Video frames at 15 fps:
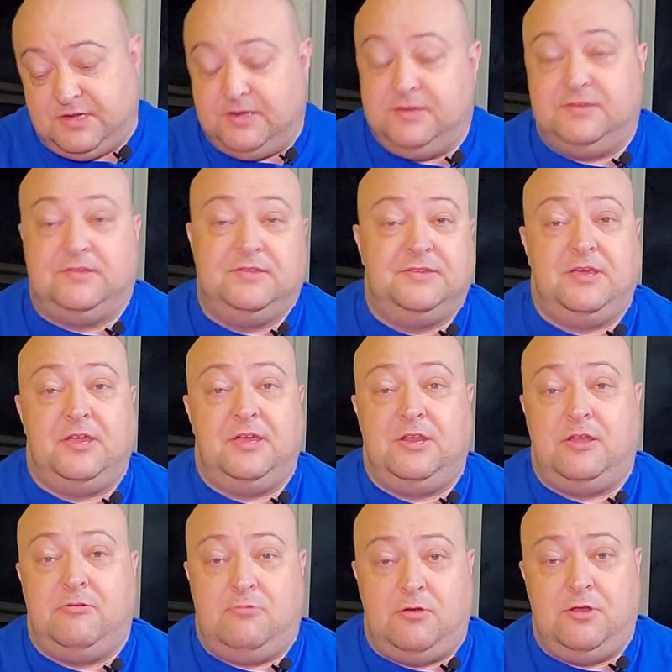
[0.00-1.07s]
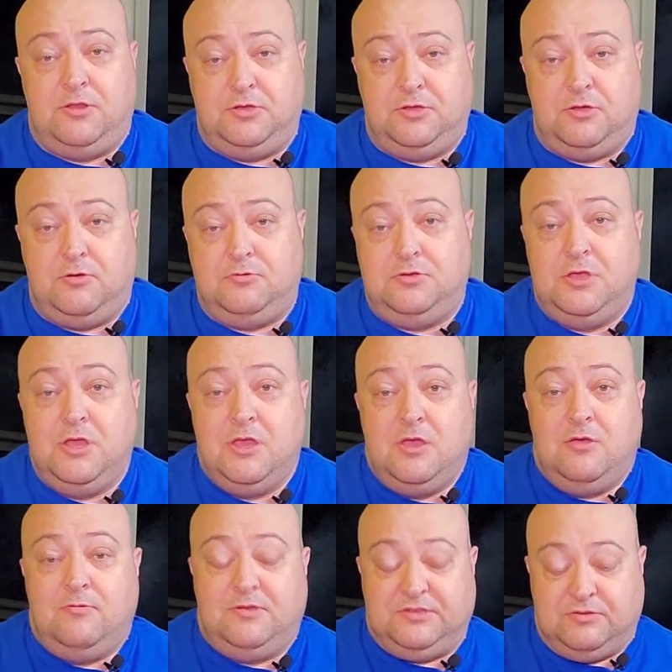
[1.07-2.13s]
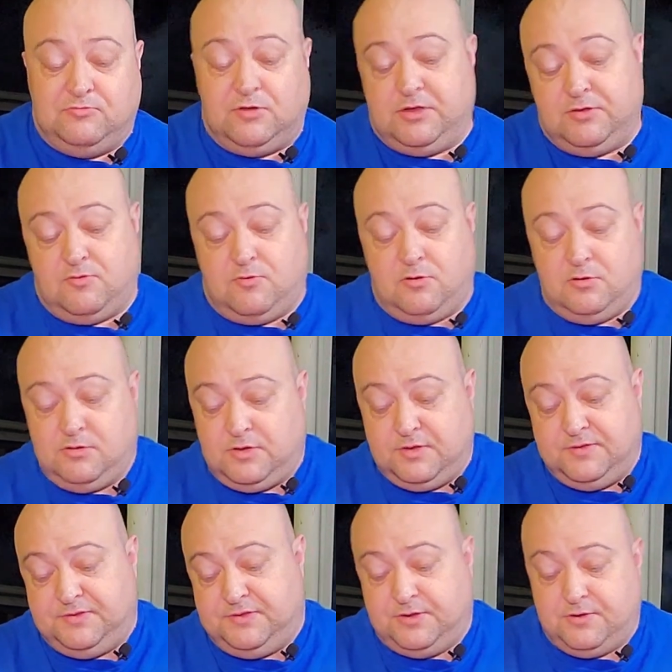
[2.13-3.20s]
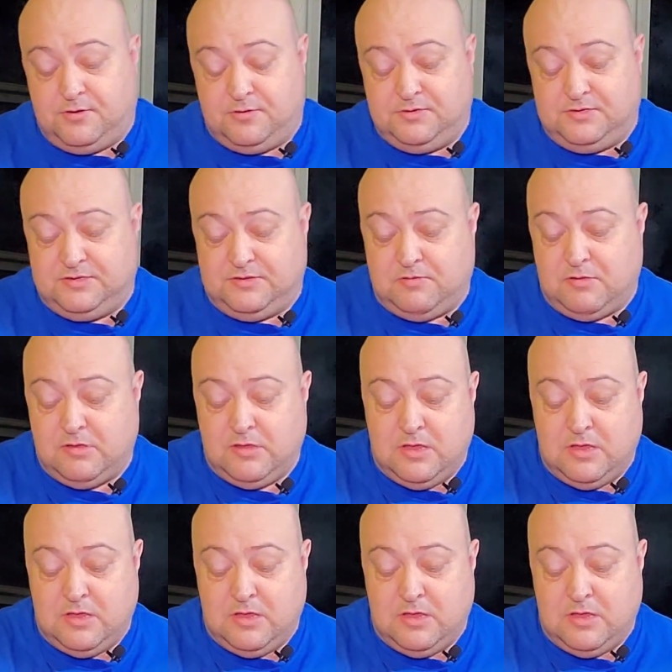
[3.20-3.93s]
I just decided I wanted to go with some white corn because, you know, just